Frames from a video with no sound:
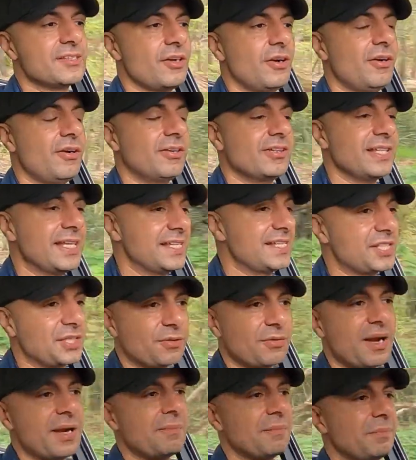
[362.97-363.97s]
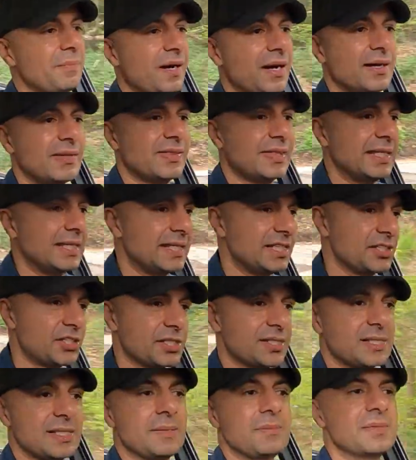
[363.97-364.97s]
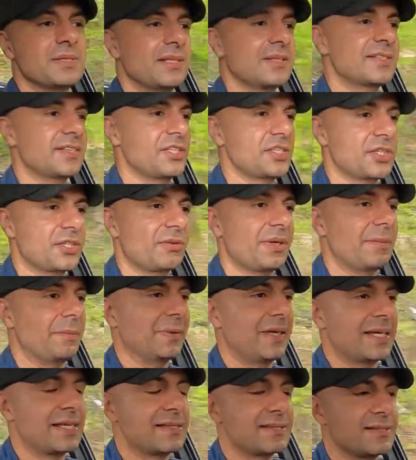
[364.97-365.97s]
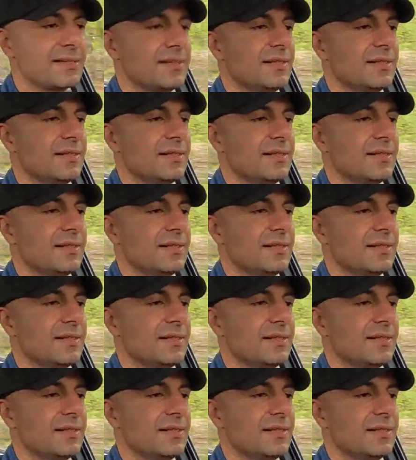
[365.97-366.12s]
on Instagram, but I think it just seems like such a great place.